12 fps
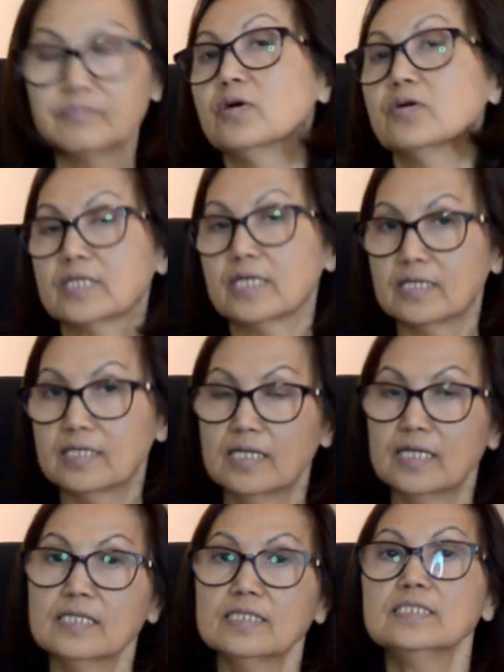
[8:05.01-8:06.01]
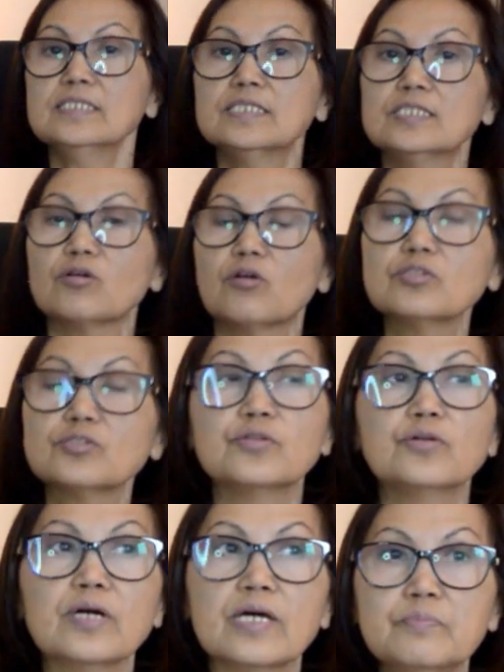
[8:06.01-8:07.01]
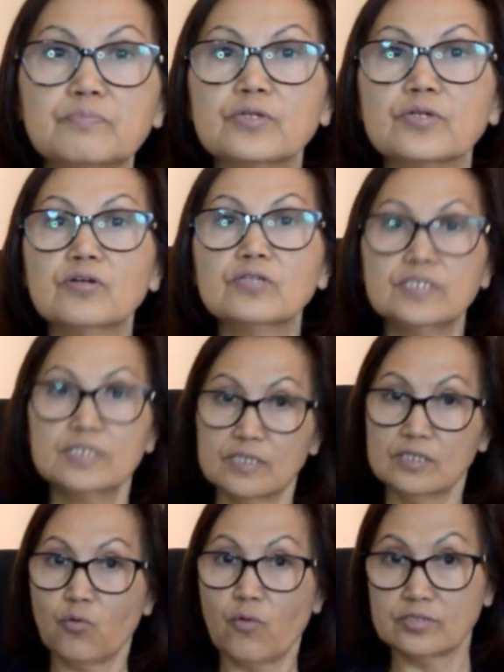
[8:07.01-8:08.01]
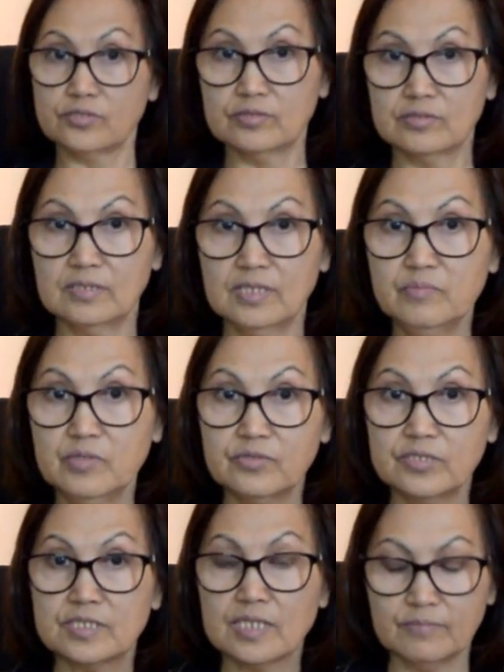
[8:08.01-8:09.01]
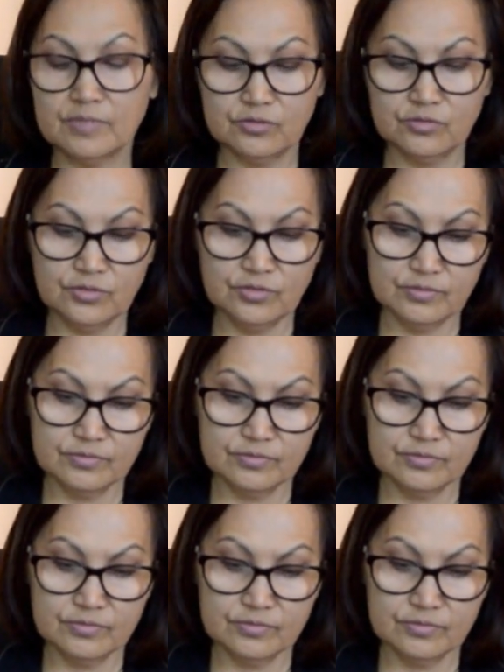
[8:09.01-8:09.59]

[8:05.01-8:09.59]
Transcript: Okay, this is also a priority question. Let me read something to you.